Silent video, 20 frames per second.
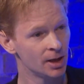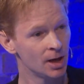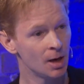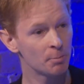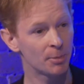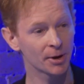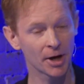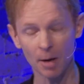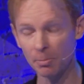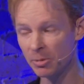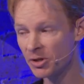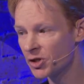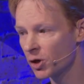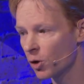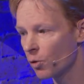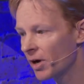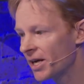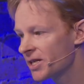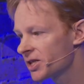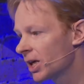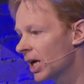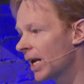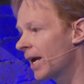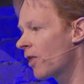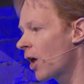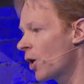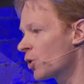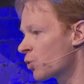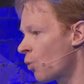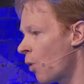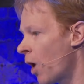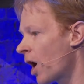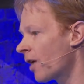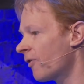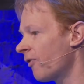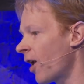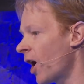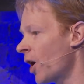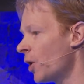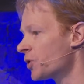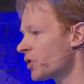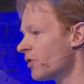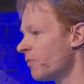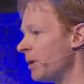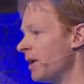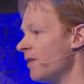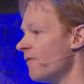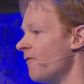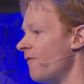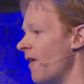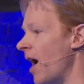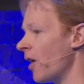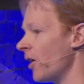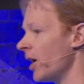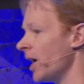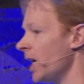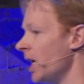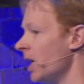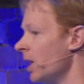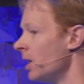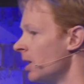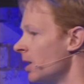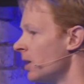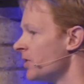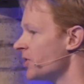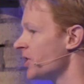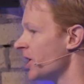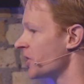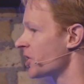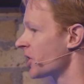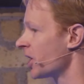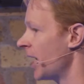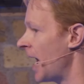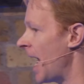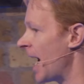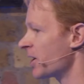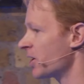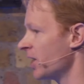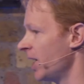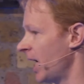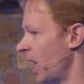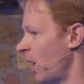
But up until recently, those workflows have been very disconnected.